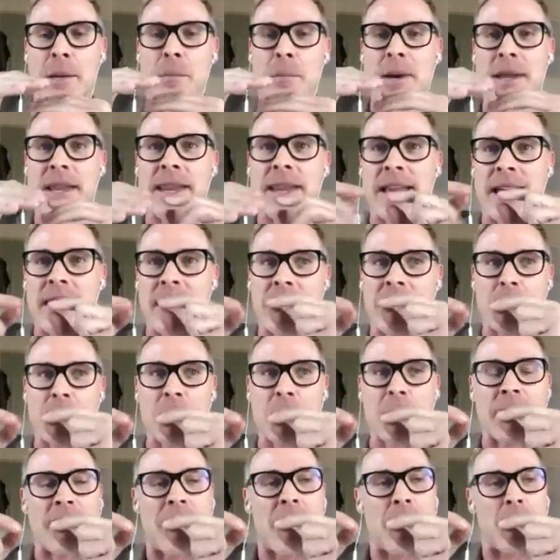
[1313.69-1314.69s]
but
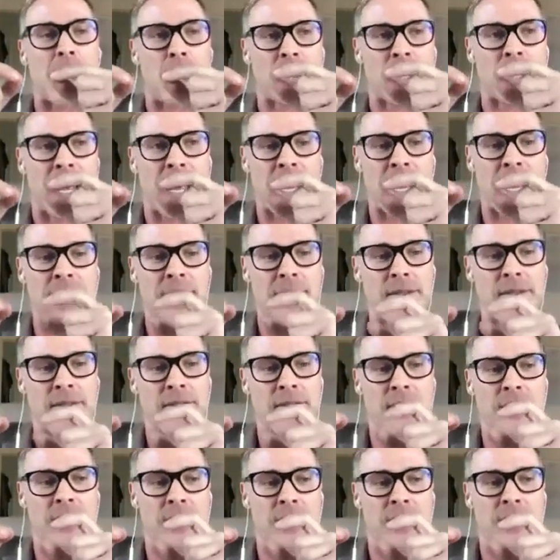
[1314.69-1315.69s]
then being able to have